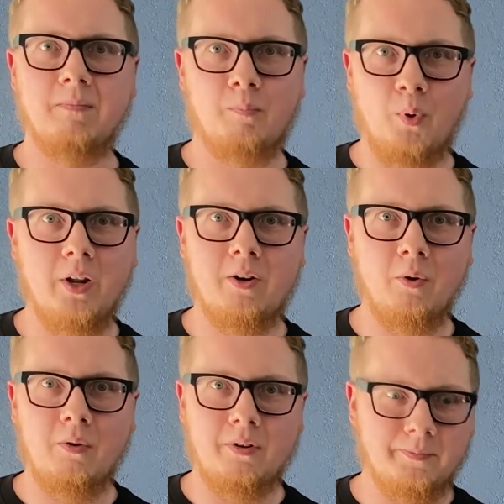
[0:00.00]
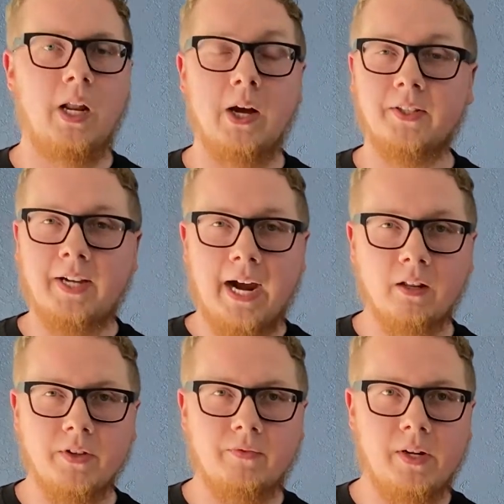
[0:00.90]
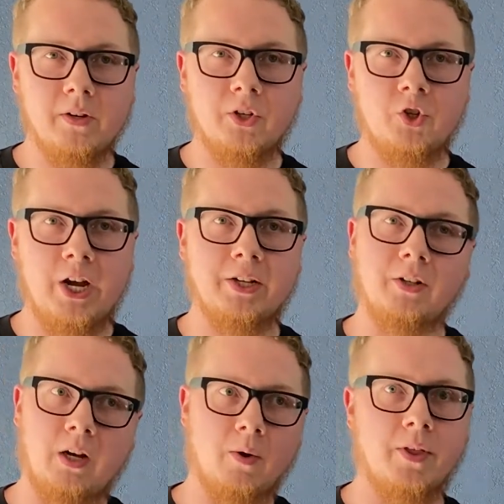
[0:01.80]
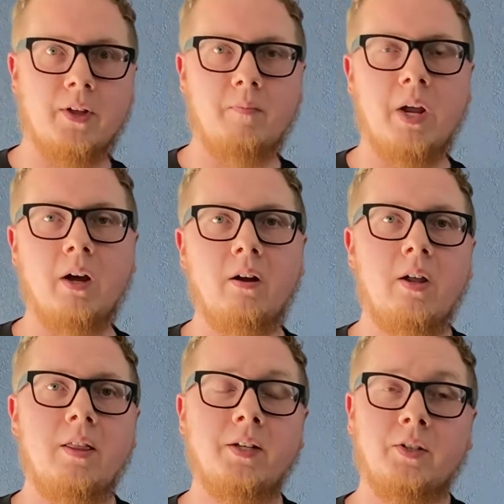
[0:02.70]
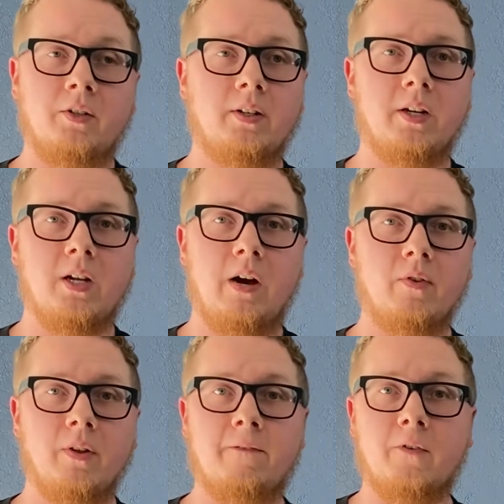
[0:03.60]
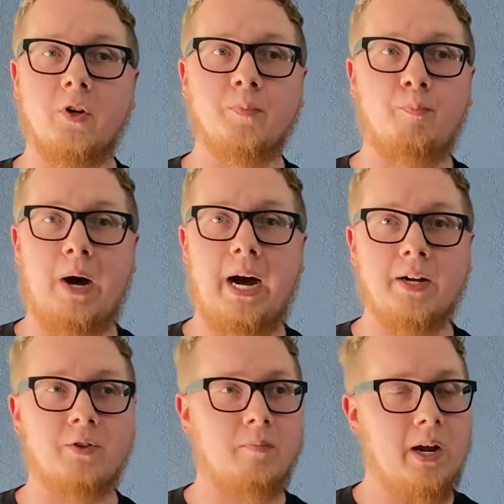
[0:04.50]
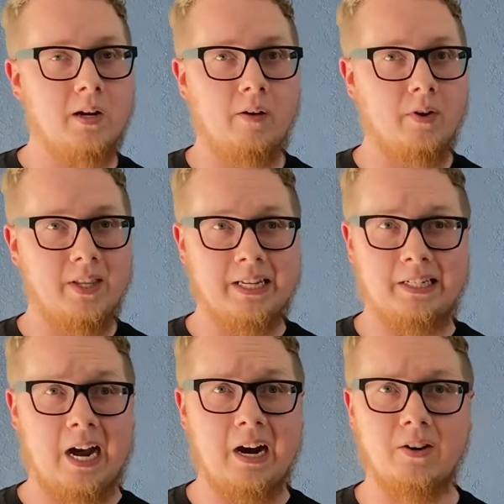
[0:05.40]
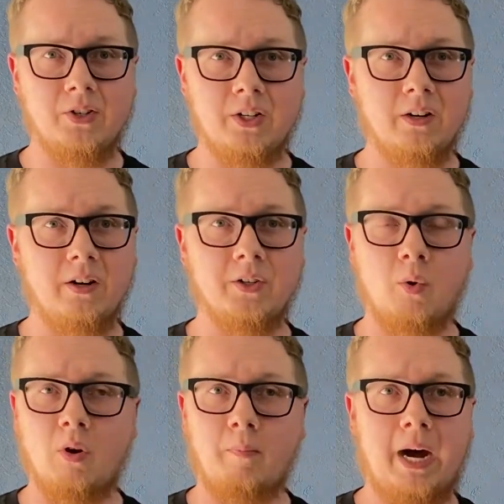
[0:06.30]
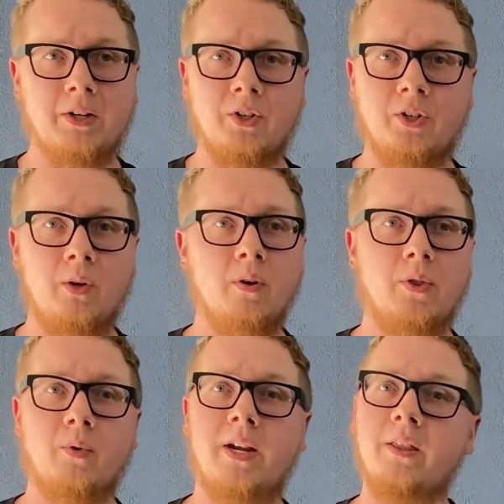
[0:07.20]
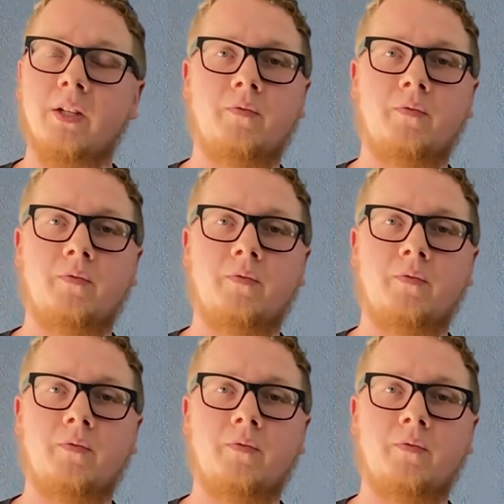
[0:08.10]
Pretty cool. Now, as the title of this video suggests, along with the thumbnail, this is only going to cover the first box. So I'm not covering the entire series or boxes 2 or 3 in this